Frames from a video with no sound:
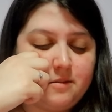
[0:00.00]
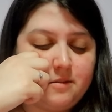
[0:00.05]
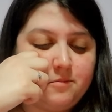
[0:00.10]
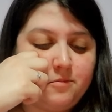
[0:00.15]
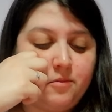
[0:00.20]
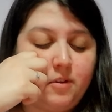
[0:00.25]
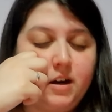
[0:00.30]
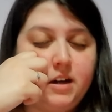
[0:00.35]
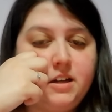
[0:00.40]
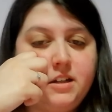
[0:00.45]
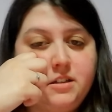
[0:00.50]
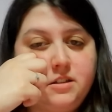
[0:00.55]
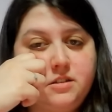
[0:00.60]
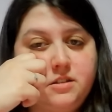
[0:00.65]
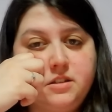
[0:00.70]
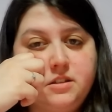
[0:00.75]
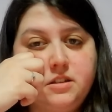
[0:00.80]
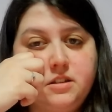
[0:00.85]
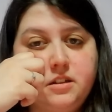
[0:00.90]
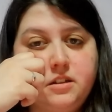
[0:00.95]
One
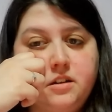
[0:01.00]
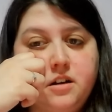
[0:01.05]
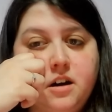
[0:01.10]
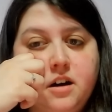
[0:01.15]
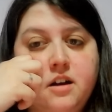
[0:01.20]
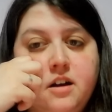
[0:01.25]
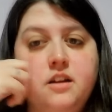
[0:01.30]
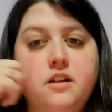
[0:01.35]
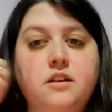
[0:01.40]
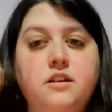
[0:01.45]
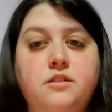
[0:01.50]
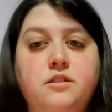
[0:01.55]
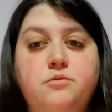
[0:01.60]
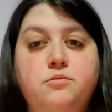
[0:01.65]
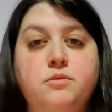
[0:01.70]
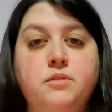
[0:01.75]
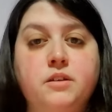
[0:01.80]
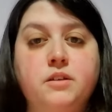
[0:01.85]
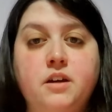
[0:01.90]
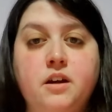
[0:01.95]
is
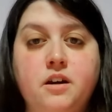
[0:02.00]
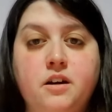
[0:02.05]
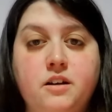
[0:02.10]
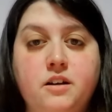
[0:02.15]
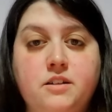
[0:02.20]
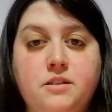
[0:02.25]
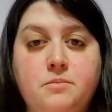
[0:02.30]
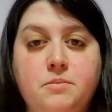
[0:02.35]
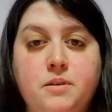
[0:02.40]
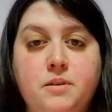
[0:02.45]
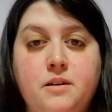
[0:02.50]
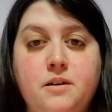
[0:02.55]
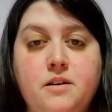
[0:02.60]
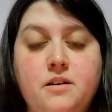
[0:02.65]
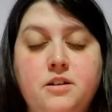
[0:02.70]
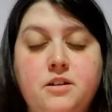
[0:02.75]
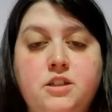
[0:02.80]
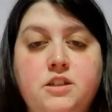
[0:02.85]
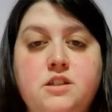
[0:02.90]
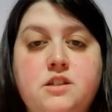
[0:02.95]
really hard to be a.
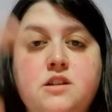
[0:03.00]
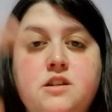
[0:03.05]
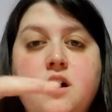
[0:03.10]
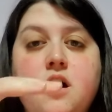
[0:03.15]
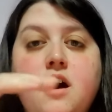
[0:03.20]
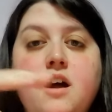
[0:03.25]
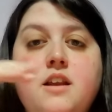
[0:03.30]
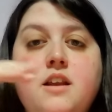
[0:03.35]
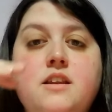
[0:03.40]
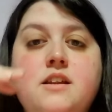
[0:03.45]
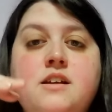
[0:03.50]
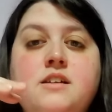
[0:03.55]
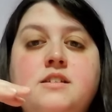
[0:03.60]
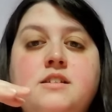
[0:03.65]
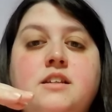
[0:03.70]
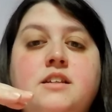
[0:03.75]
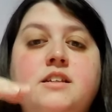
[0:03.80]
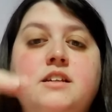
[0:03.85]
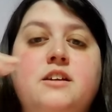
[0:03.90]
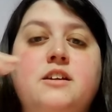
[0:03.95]
She's not
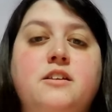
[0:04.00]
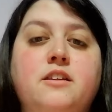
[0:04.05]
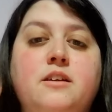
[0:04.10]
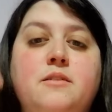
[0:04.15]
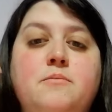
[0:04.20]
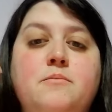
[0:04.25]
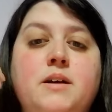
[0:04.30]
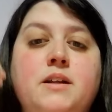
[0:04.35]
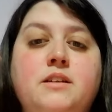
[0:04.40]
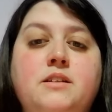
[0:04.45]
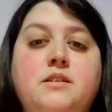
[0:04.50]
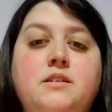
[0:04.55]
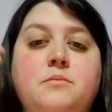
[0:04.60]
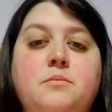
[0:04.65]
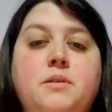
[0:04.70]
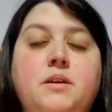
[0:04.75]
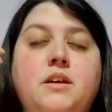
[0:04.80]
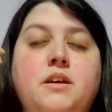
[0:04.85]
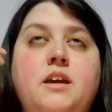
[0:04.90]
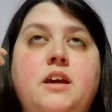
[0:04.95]
necessarily meant to
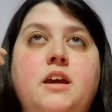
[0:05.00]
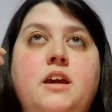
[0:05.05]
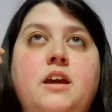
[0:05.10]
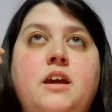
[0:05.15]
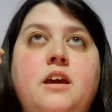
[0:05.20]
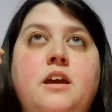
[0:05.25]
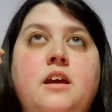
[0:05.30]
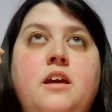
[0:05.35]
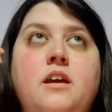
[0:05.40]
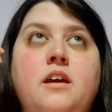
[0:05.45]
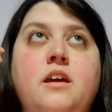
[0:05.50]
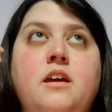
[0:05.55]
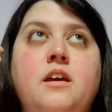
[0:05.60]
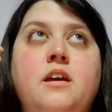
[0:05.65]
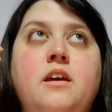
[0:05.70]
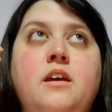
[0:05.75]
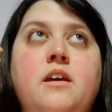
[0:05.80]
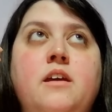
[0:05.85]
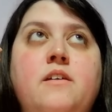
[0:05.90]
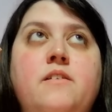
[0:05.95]
be
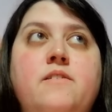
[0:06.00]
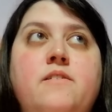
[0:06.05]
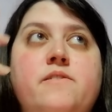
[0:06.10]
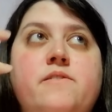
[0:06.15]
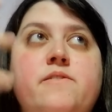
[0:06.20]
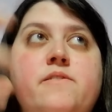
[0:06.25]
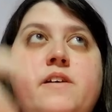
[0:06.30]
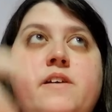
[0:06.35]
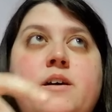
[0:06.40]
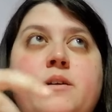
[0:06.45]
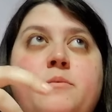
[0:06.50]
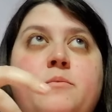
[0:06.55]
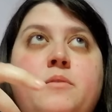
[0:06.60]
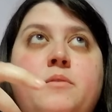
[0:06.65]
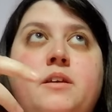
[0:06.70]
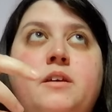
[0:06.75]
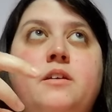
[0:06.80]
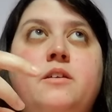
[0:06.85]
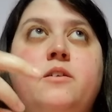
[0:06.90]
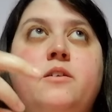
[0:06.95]
a
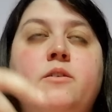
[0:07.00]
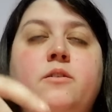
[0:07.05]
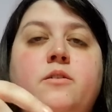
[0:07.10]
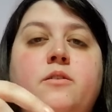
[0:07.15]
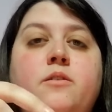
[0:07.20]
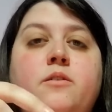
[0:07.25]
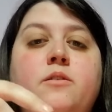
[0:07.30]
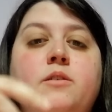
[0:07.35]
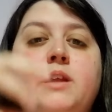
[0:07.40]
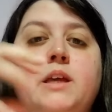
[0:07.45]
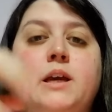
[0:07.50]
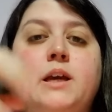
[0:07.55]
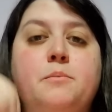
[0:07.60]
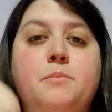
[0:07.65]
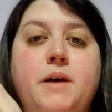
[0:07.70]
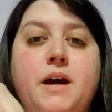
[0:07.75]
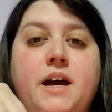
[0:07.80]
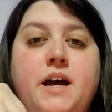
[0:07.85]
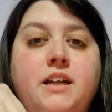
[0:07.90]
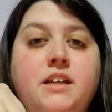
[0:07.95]
family, like a
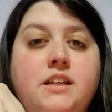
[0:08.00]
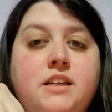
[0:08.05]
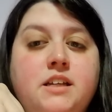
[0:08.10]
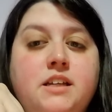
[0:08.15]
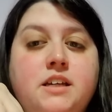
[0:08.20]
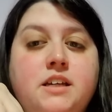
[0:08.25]
pet.